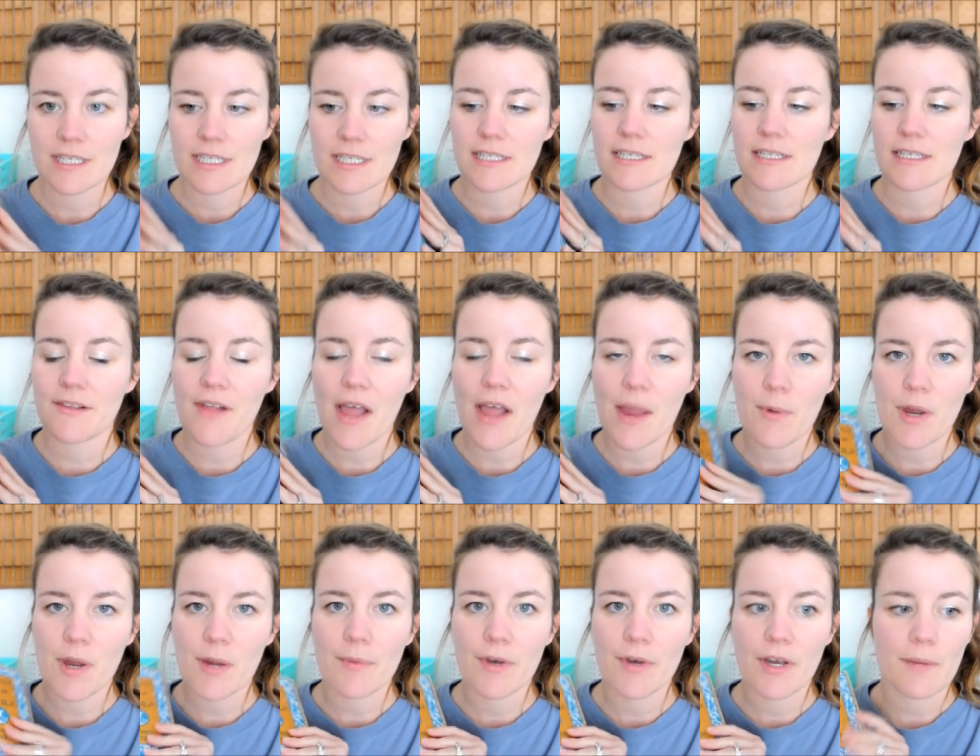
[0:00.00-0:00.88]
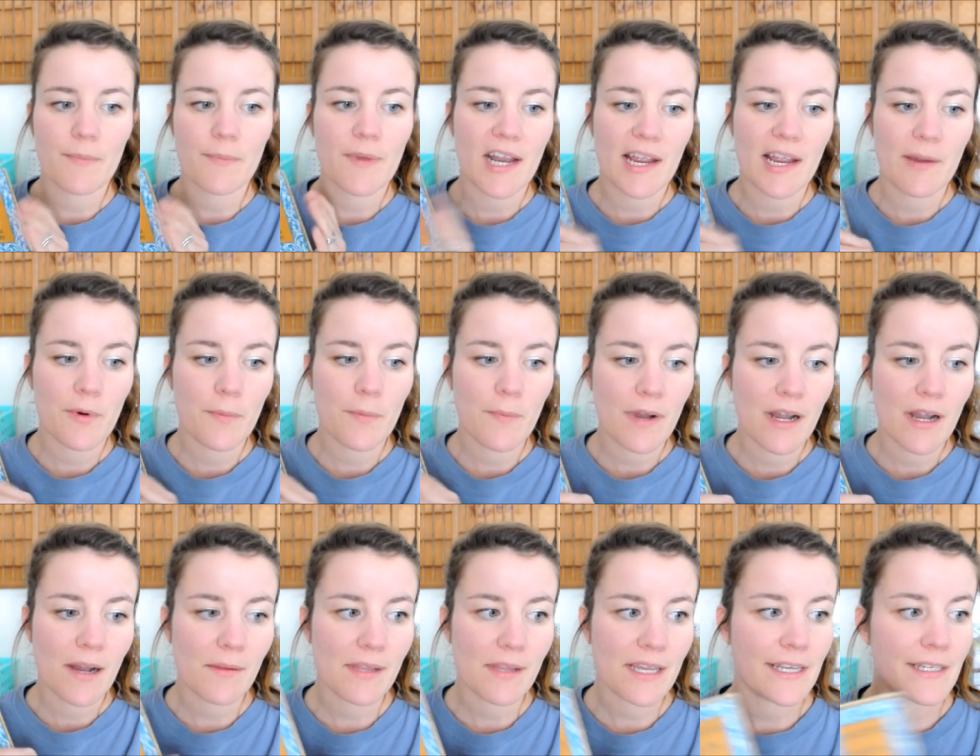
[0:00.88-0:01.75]
This is a library book, but I will
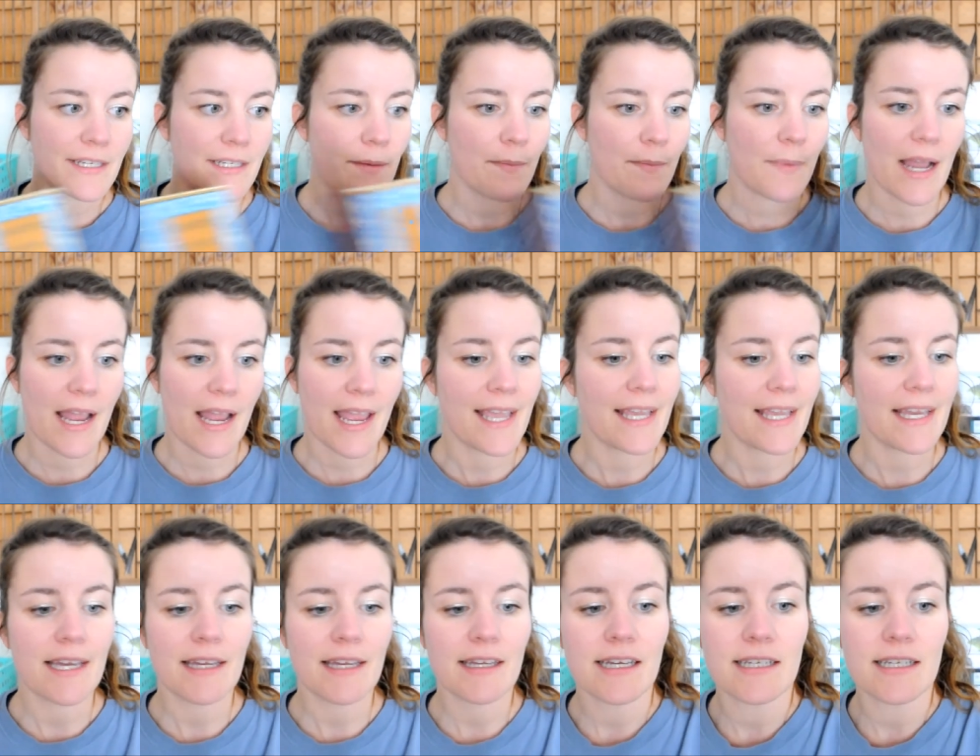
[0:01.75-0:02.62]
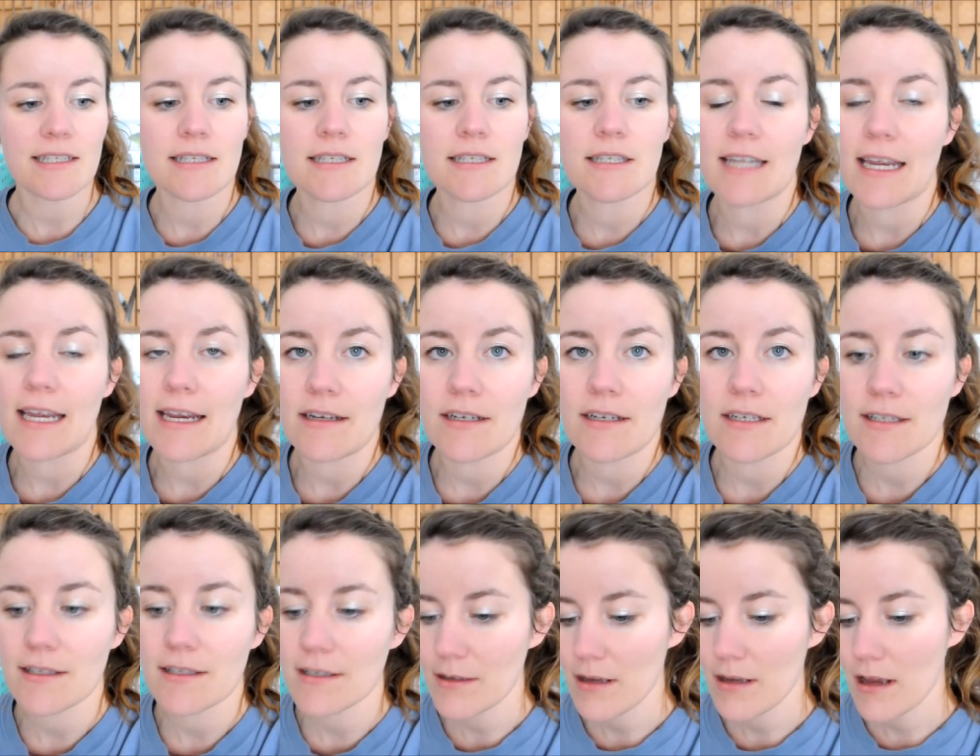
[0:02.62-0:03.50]
probably end up buying it because it's taken us
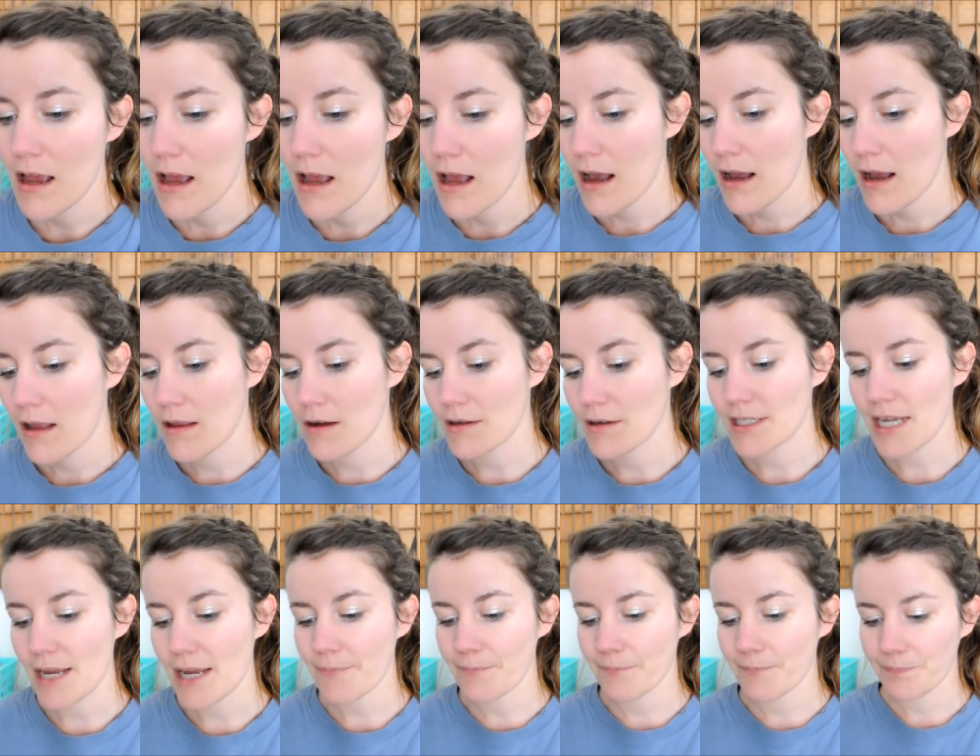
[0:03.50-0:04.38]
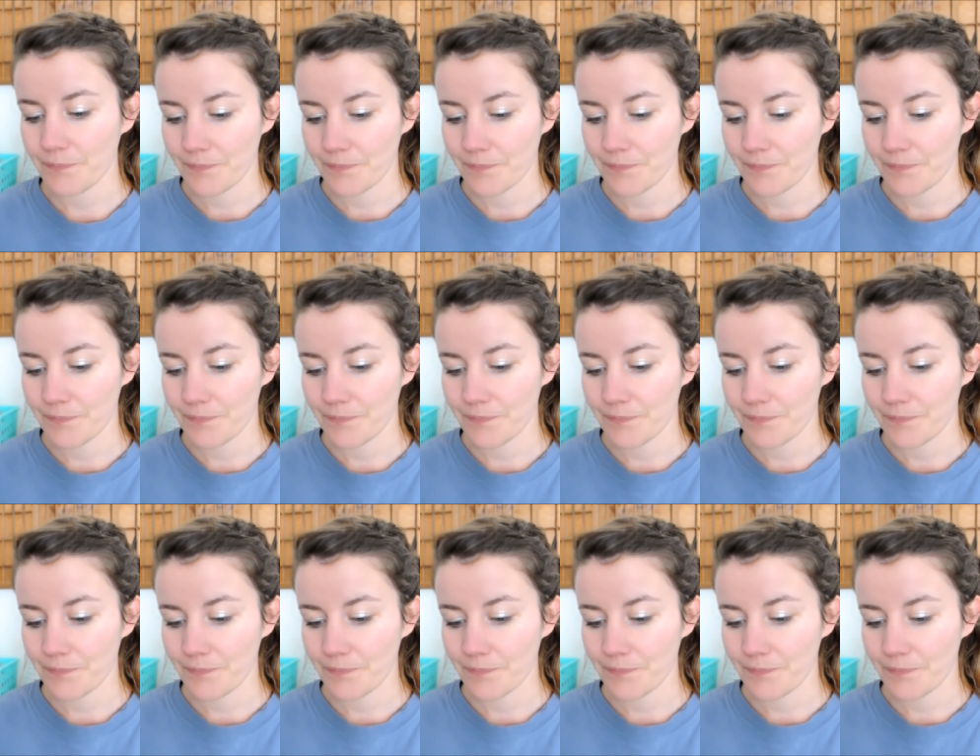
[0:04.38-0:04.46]
a long time.